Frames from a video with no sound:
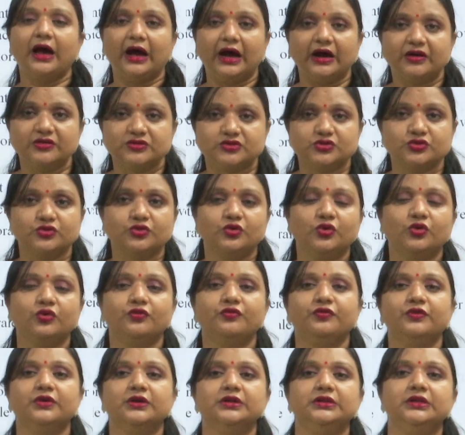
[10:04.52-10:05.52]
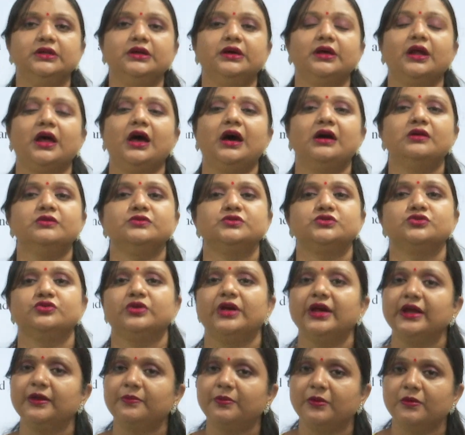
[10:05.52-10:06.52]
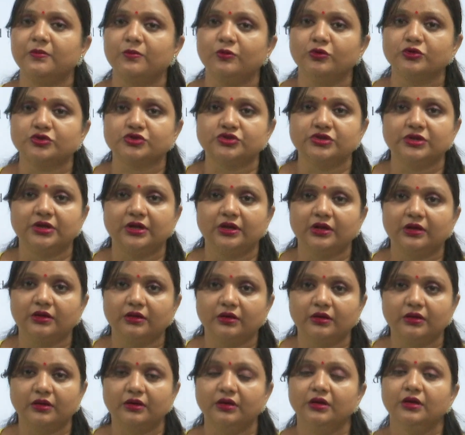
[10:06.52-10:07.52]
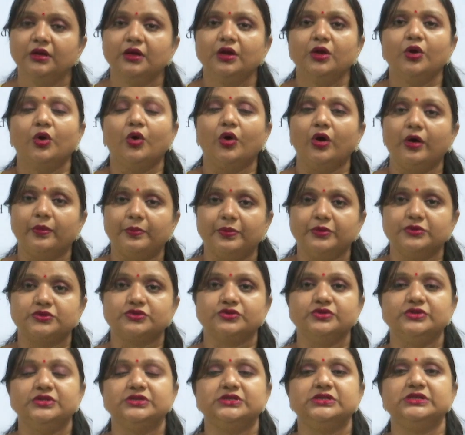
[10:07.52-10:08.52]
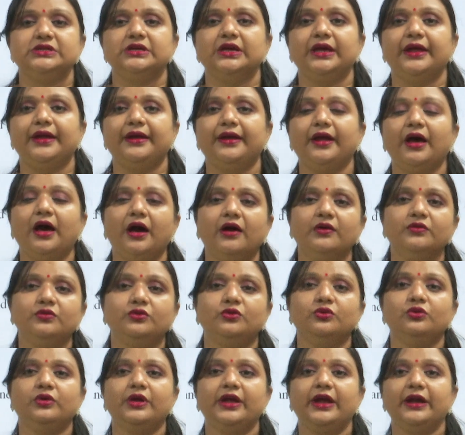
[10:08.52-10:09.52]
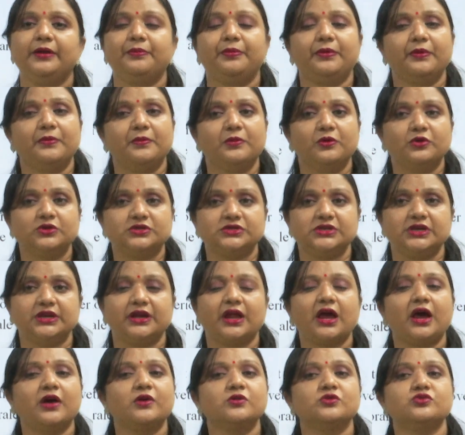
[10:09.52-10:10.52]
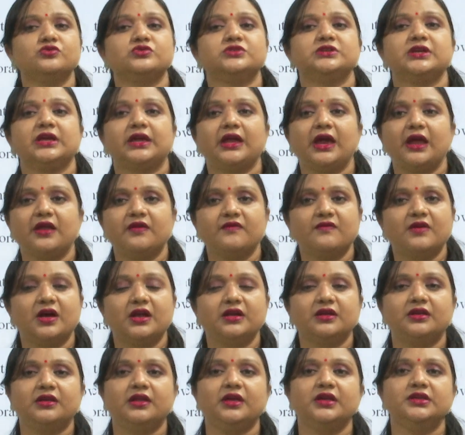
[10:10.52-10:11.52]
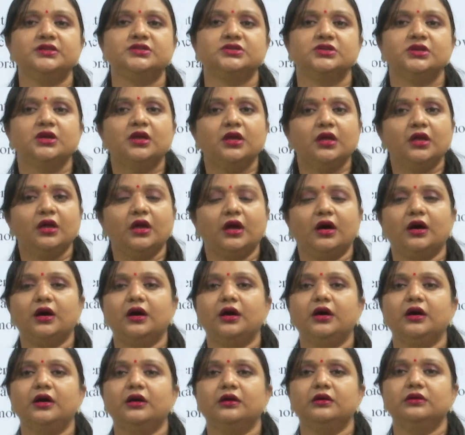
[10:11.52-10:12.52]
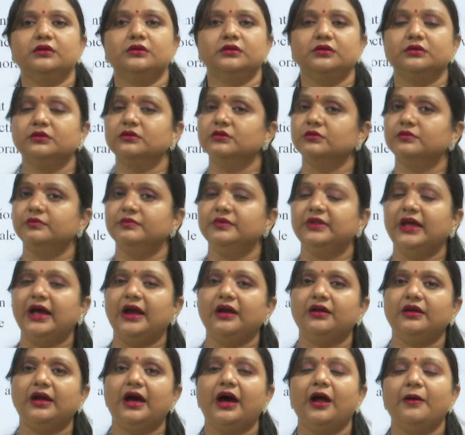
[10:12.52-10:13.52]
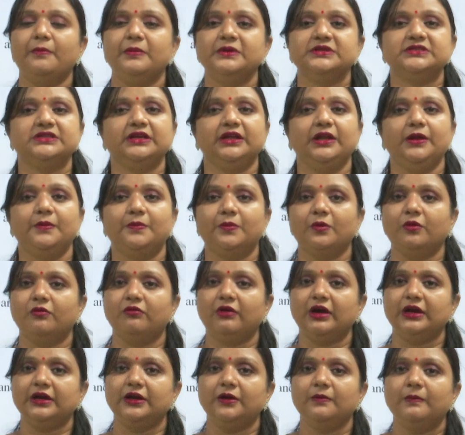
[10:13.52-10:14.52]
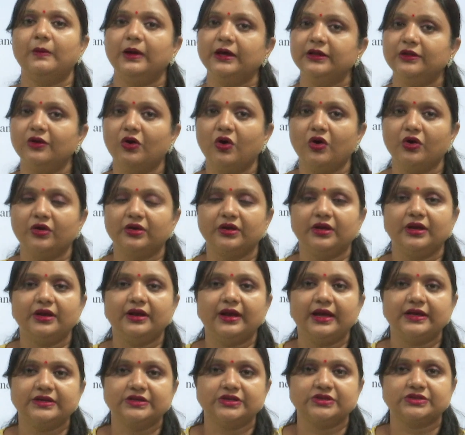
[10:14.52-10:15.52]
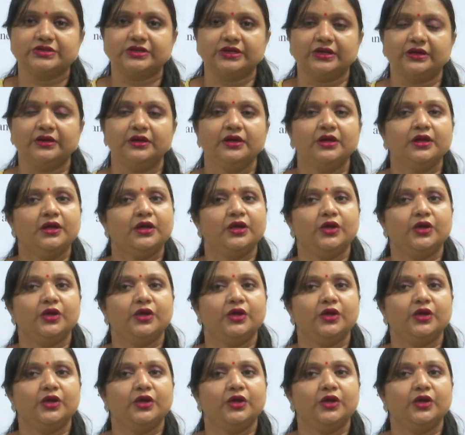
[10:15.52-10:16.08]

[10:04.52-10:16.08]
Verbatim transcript: how to go further, how to get promotional uh, opportunity and how to get promoted, how to take advantage uh, that are basically provided by the organization.